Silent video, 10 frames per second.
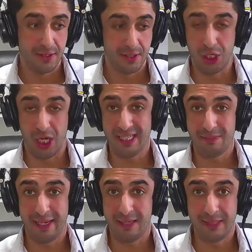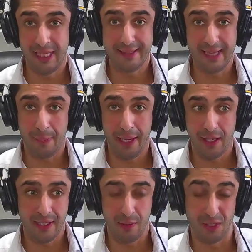The Giants made him take that
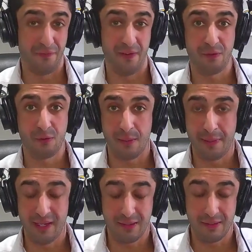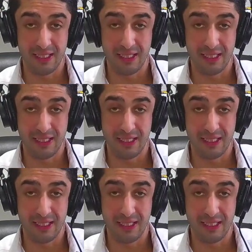pay cut. He was a fifth-round pick.